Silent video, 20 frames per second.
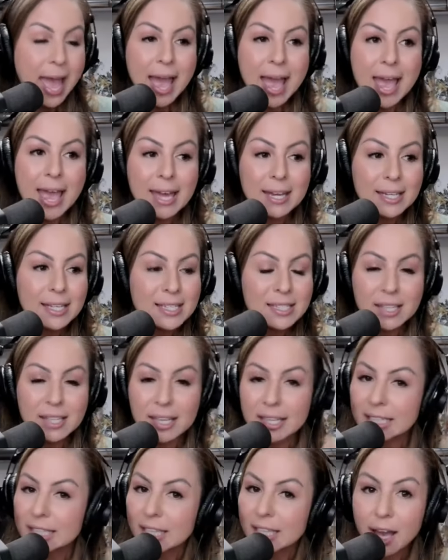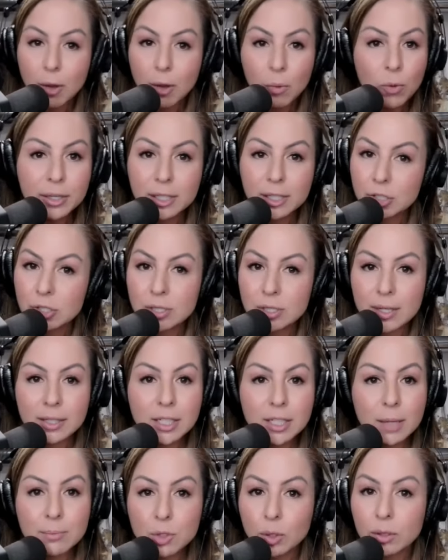And he's like, yeah, we'll get you
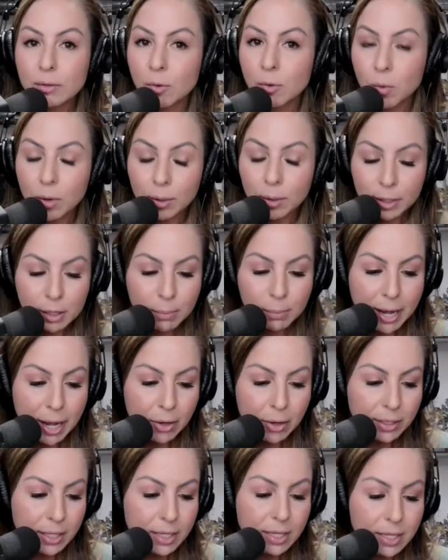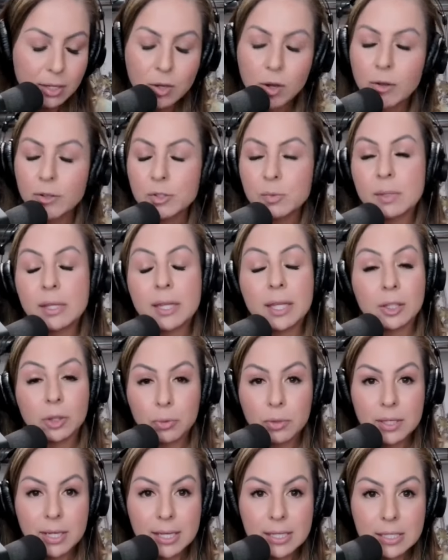signed up. Don't even worry about it. He calls me like
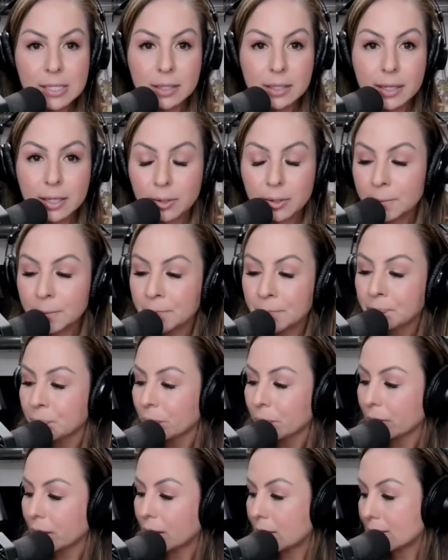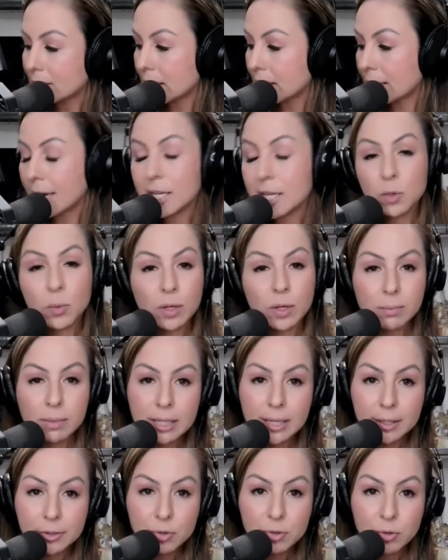three days later. And he's like, hey, do you want to
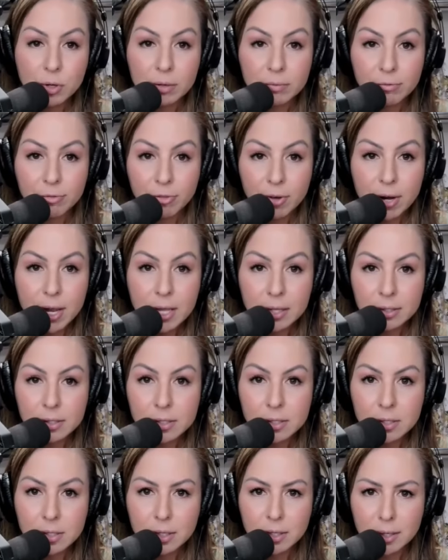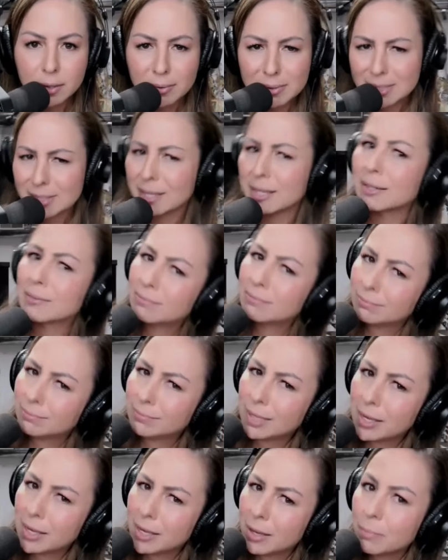be an extra on Friends? And I was like,
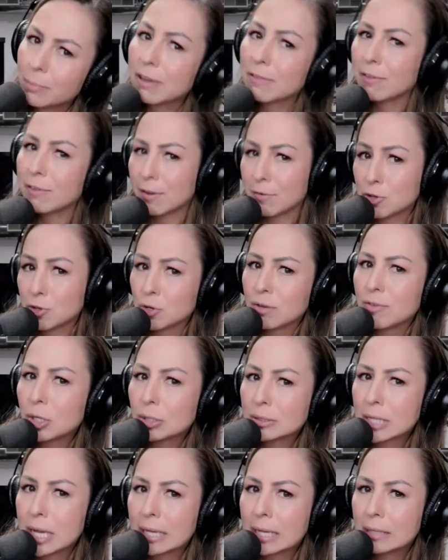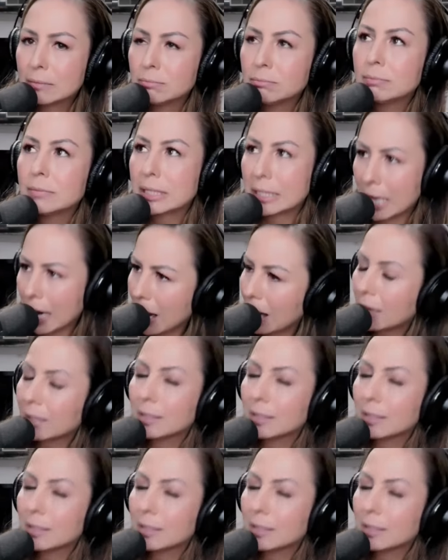uh, my favorite show of all time. Yeah.